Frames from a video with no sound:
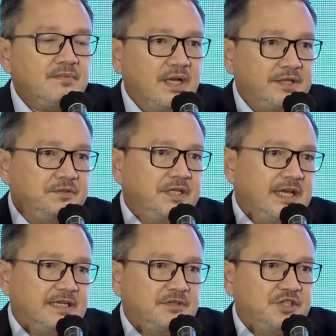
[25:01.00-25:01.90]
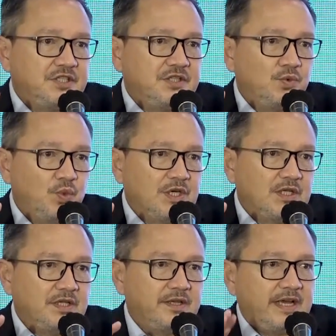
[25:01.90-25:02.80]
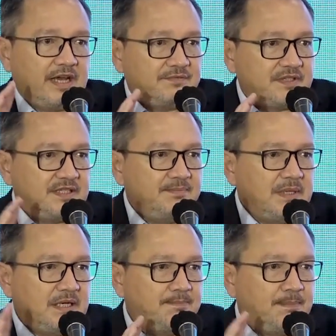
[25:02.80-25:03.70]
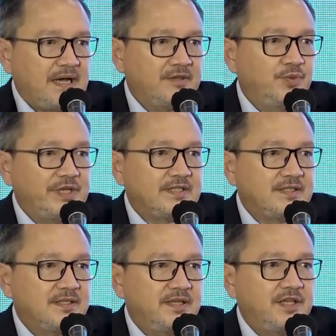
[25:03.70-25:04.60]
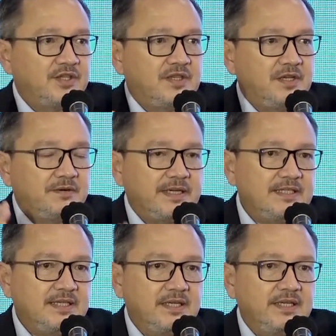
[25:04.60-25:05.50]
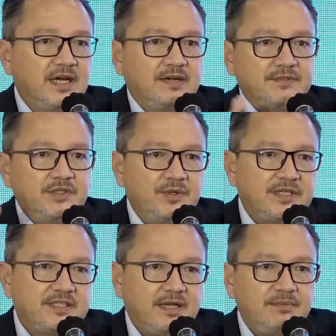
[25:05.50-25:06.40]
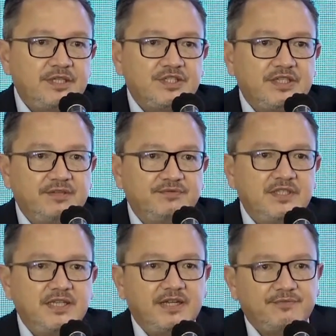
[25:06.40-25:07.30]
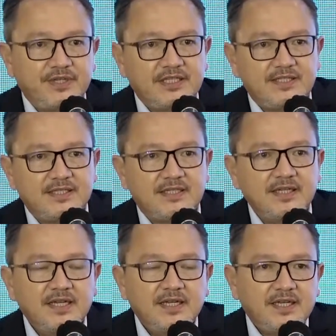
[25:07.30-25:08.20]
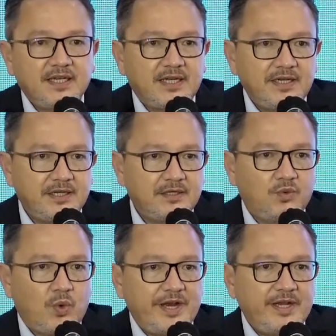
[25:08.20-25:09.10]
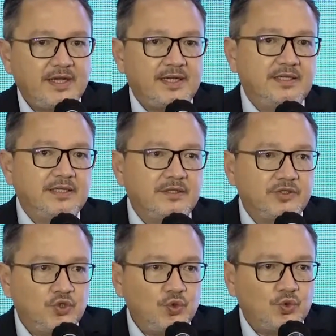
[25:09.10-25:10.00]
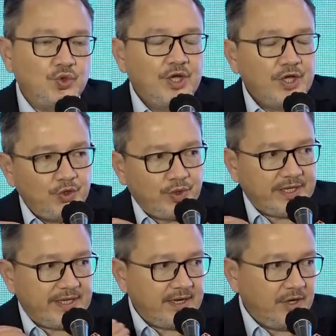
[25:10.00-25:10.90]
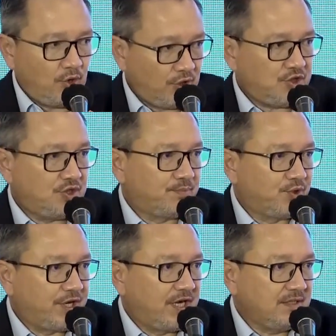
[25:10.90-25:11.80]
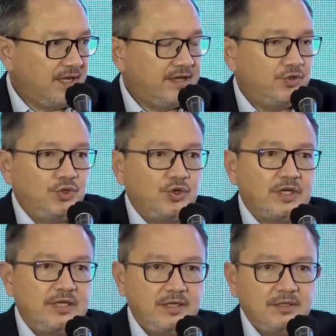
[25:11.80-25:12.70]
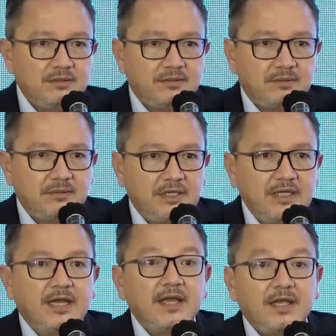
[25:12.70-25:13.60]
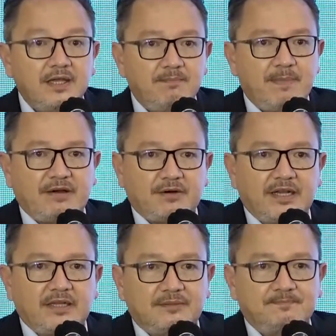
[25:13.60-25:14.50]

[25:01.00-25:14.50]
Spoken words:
are 3 countries in the world that have similar pathways that theoretically, after you establish safety and efficacy in clinical 1 and clinical 2, you can then launch the product and do your clinical 3 in parallel.